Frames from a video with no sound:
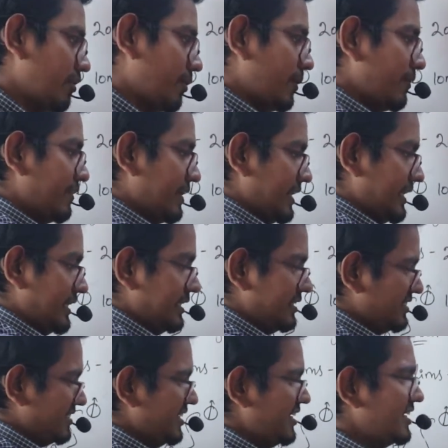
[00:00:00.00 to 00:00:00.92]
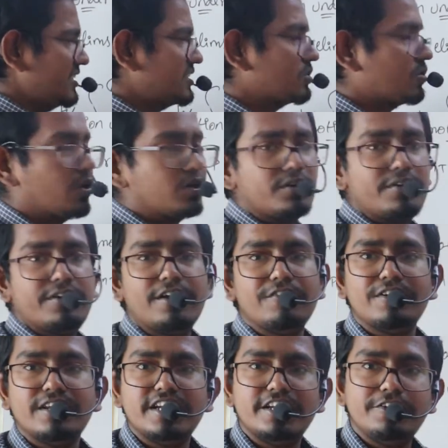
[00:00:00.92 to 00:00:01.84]
will be very easy. It's not
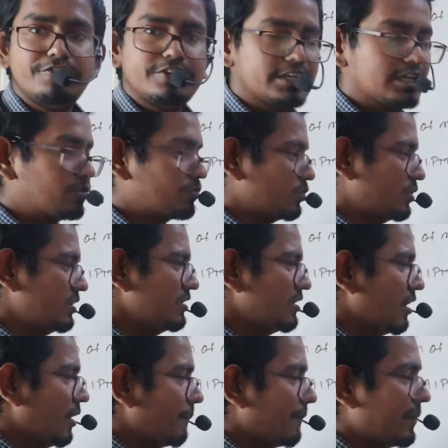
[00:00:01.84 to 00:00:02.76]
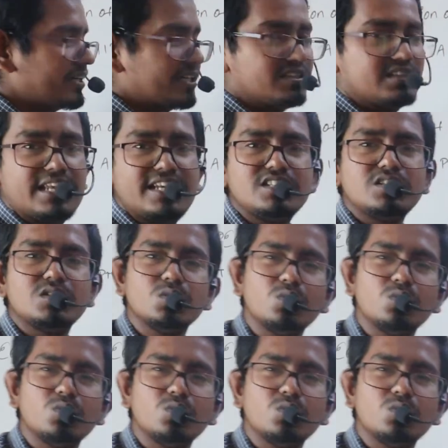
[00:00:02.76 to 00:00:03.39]
a very difficult one. But there is